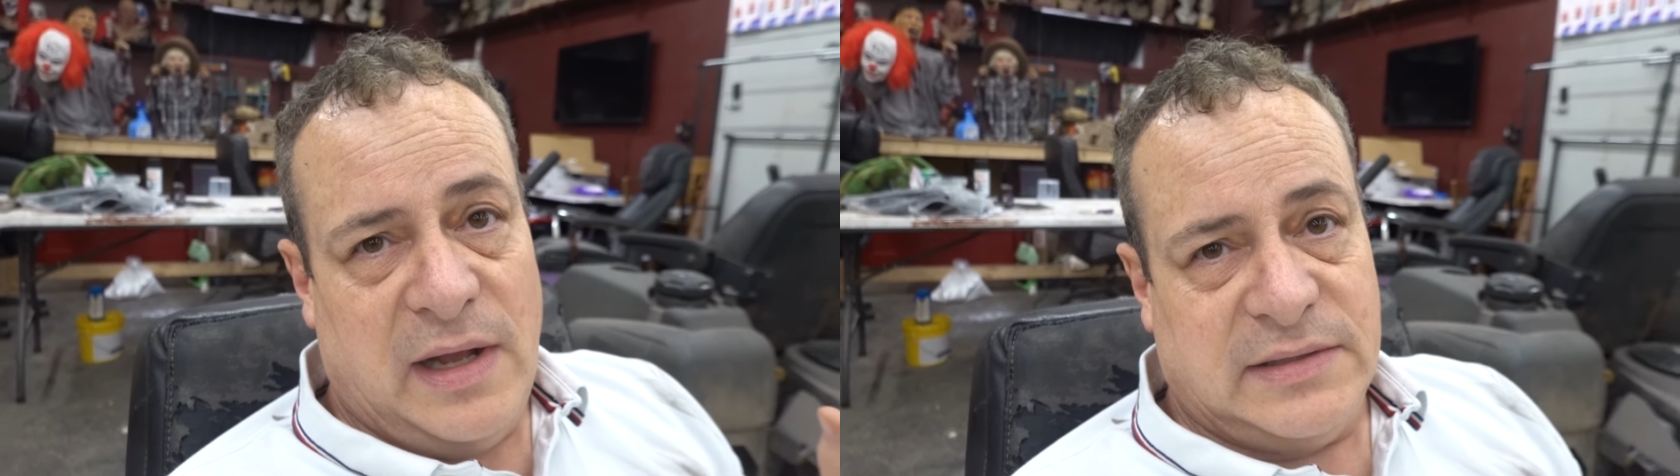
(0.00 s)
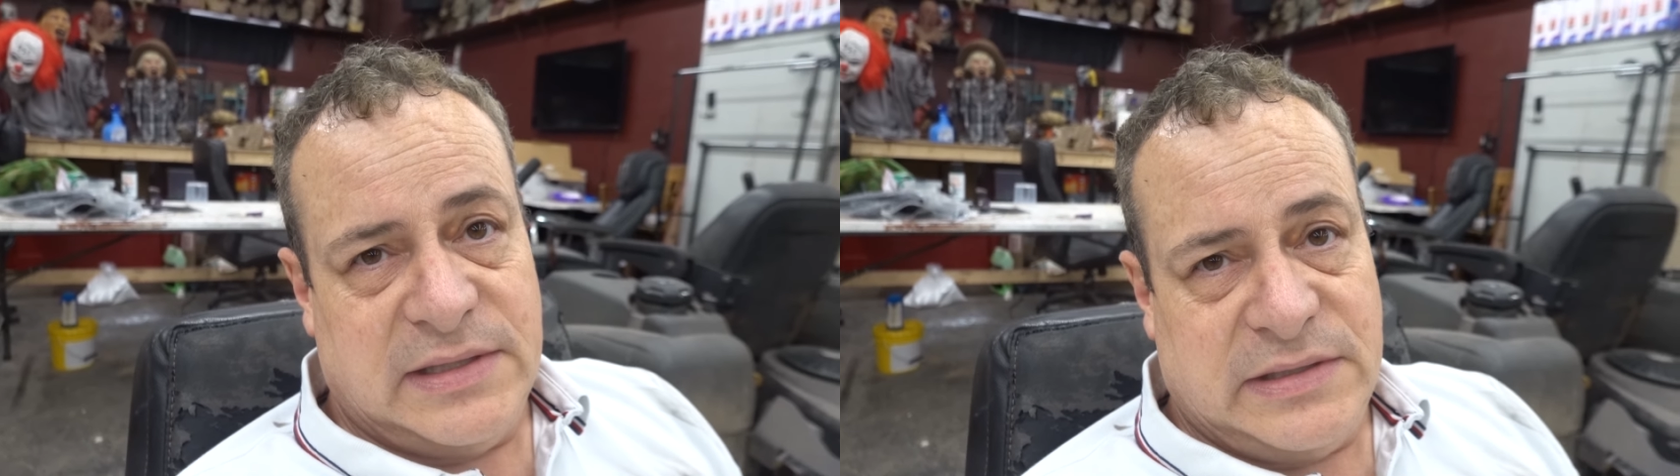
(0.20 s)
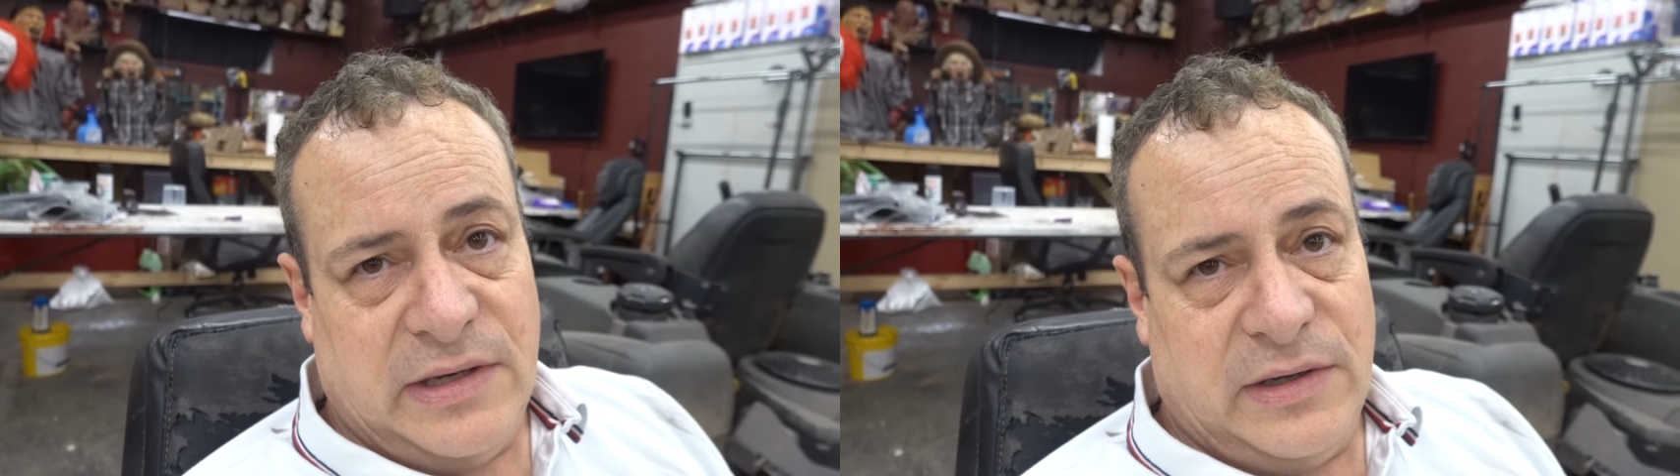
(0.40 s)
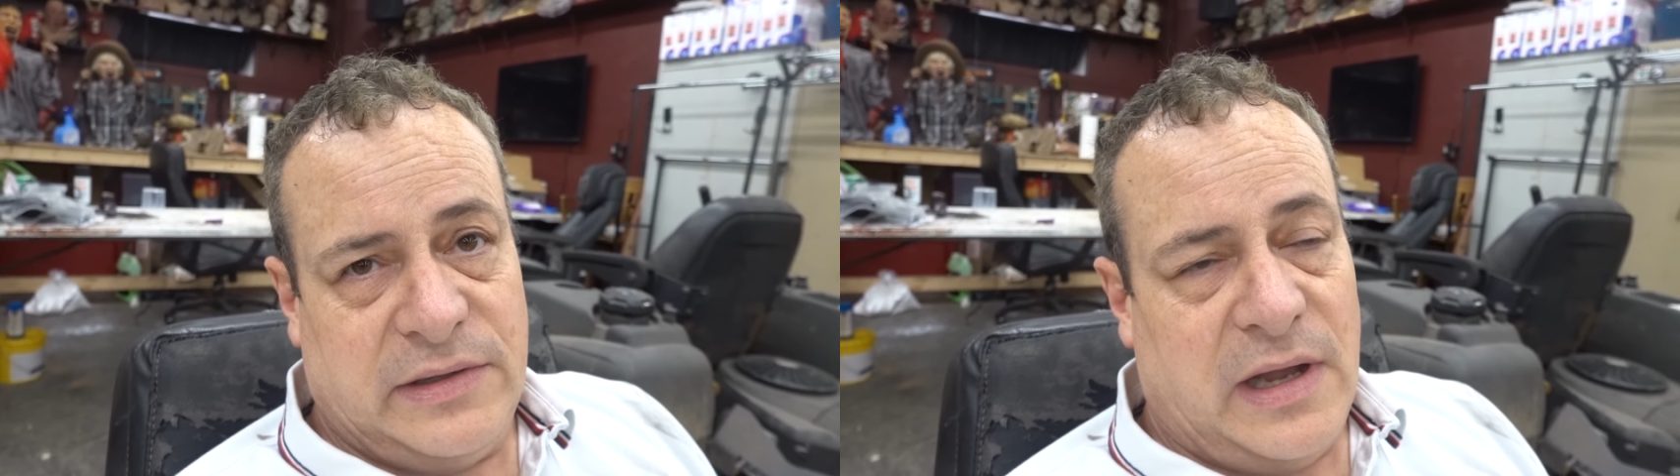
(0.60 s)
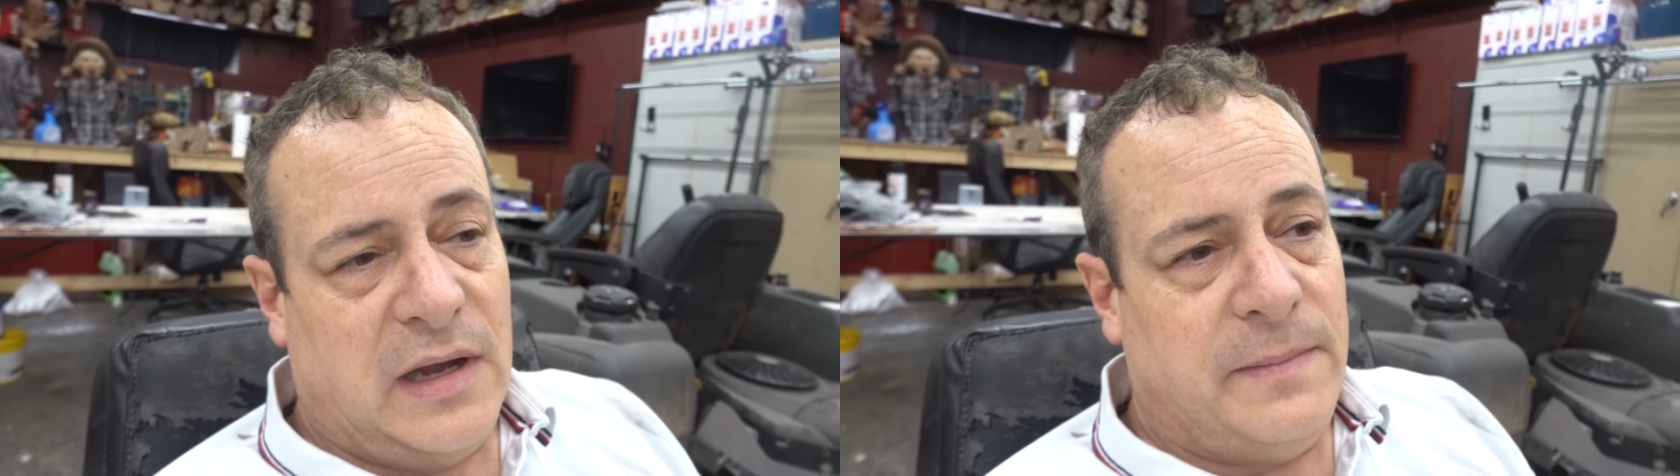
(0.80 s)
else is there to
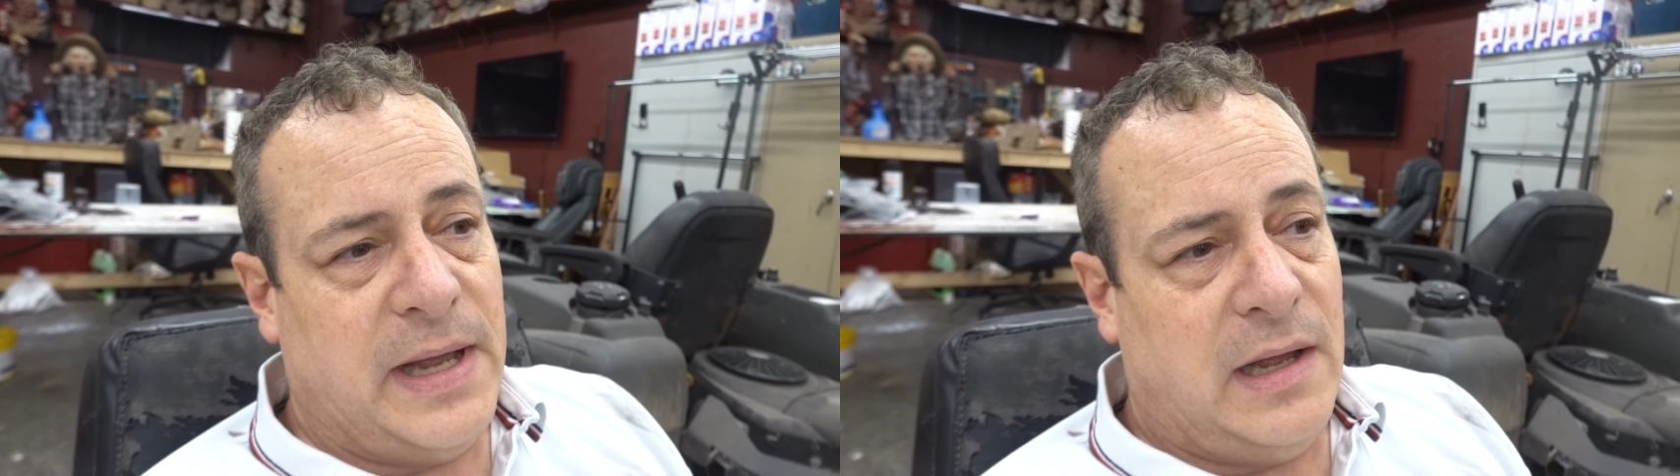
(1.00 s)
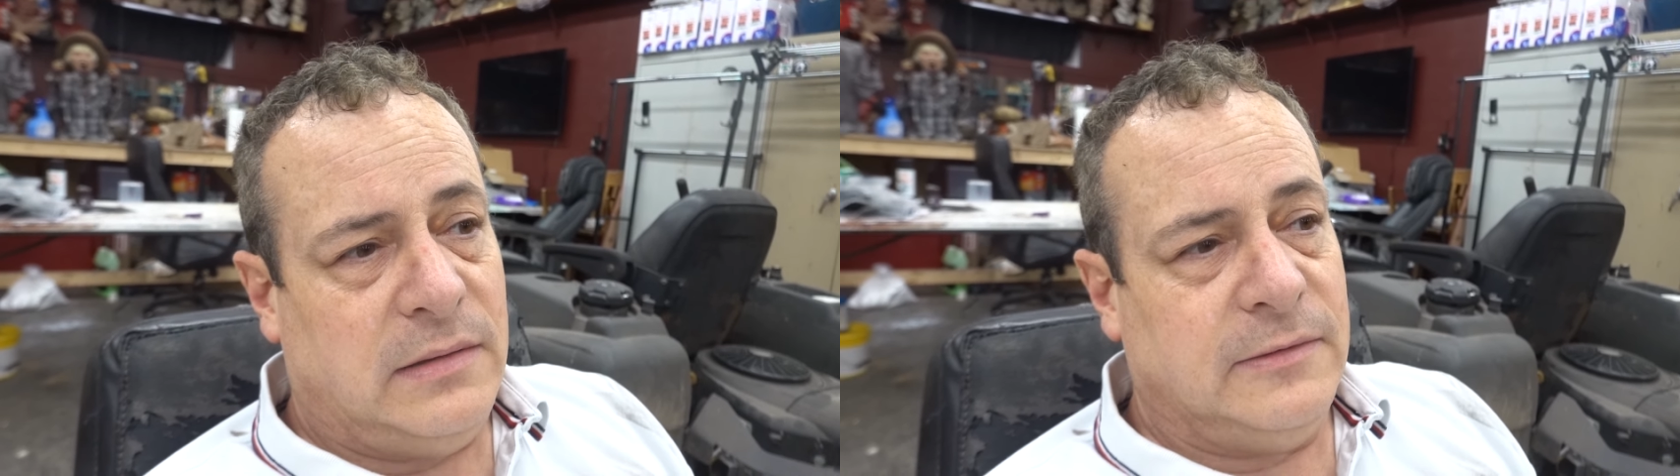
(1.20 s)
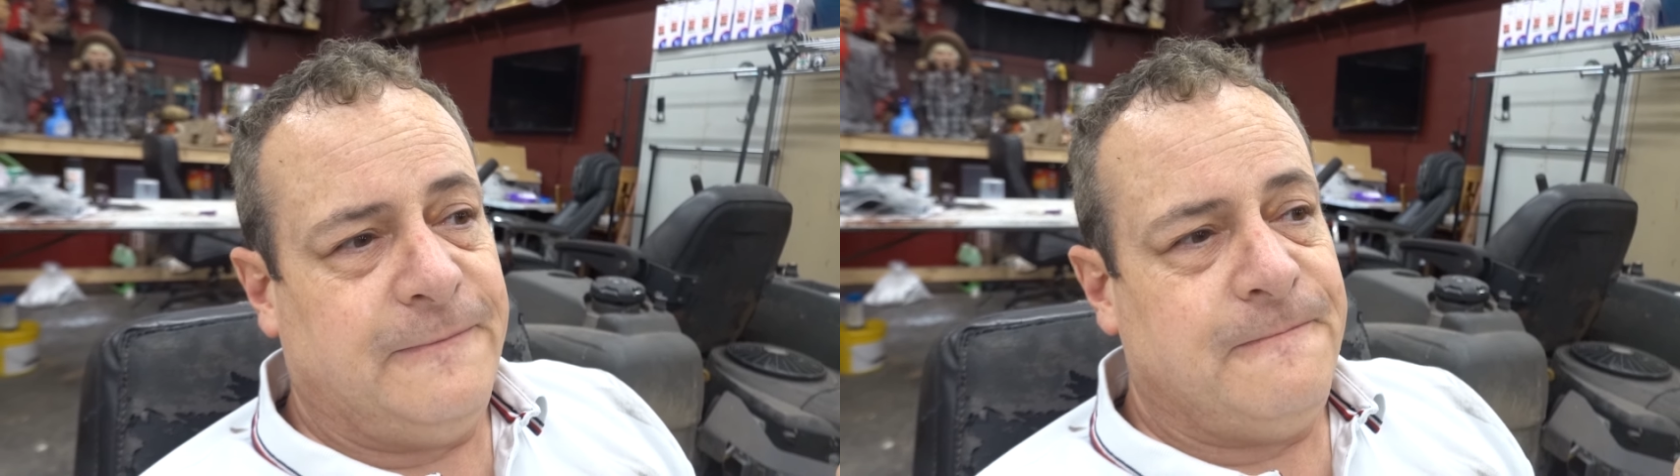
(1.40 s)
talk about?